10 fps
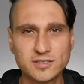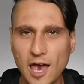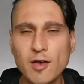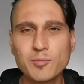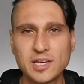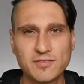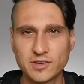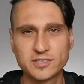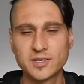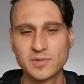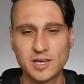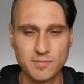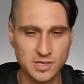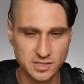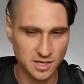Tell me if there's something
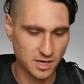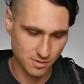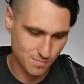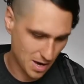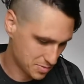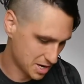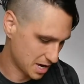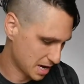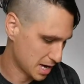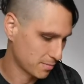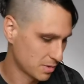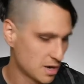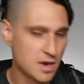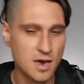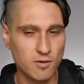I'm missing here. Maybe I am.
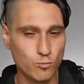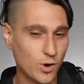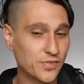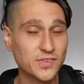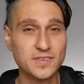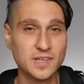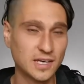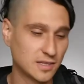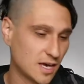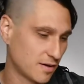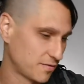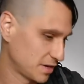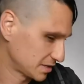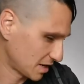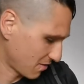One thing that I love
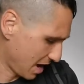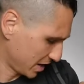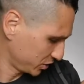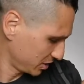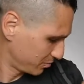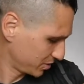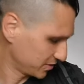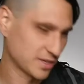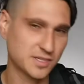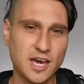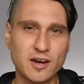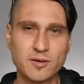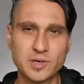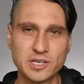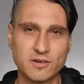is I've actually put this
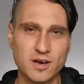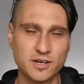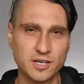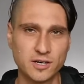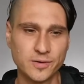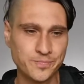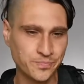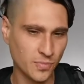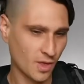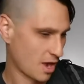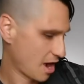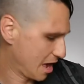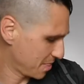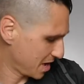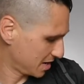carabiner on here,
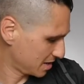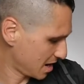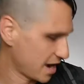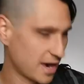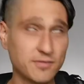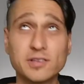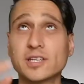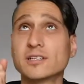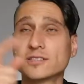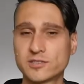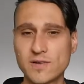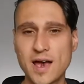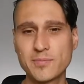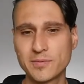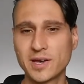and then I have a little
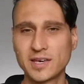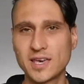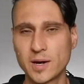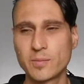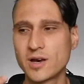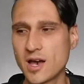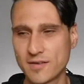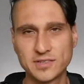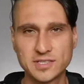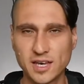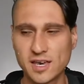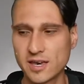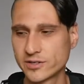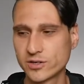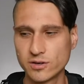strap on my camera. Obviously I
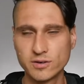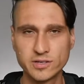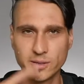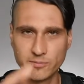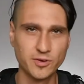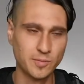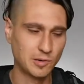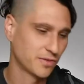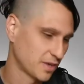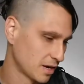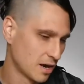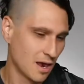can't show you because I'm filming with it.